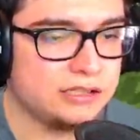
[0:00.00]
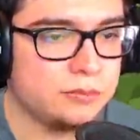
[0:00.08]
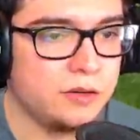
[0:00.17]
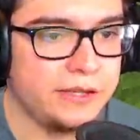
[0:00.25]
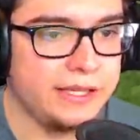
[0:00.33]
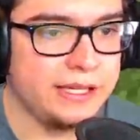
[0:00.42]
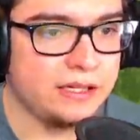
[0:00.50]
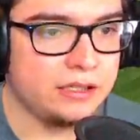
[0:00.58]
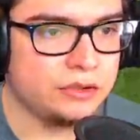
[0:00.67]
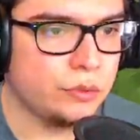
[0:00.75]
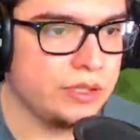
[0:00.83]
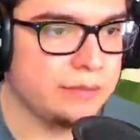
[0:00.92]
let's come over
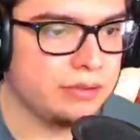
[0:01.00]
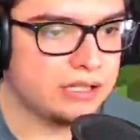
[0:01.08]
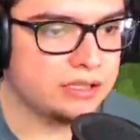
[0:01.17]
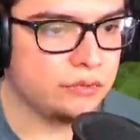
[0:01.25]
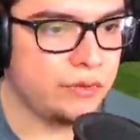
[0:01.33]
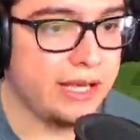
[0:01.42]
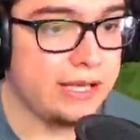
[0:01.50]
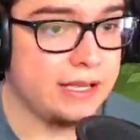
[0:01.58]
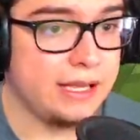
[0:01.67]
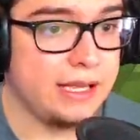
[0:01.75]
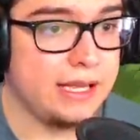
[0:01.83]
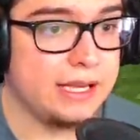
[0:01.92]
here, 20 blocks
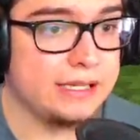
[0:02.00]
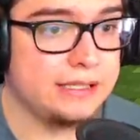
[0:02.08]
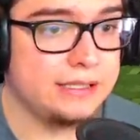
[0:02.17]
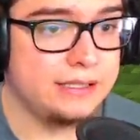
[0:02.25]
away, and